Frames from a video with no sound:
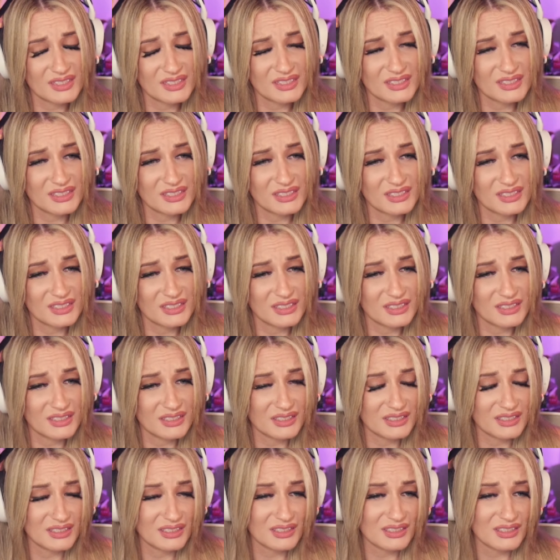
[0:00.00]
sorry,
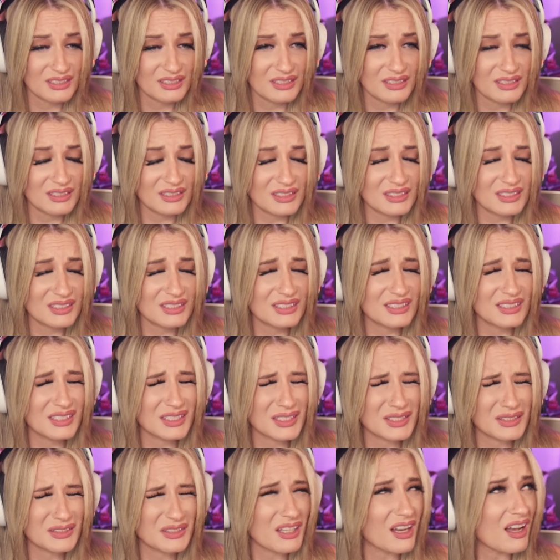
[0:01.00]
Falin.
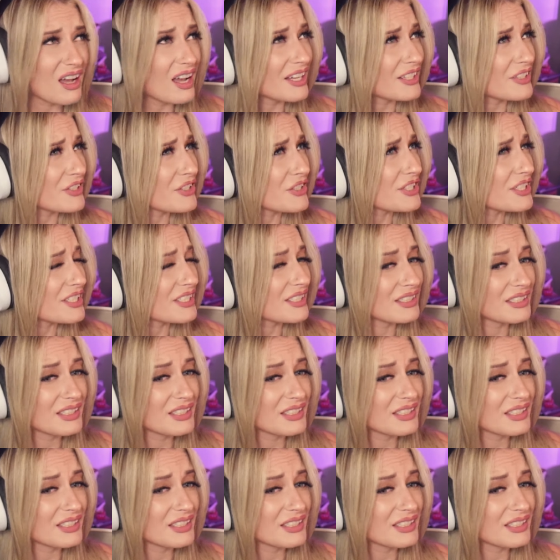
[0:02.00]
Oh, gosh.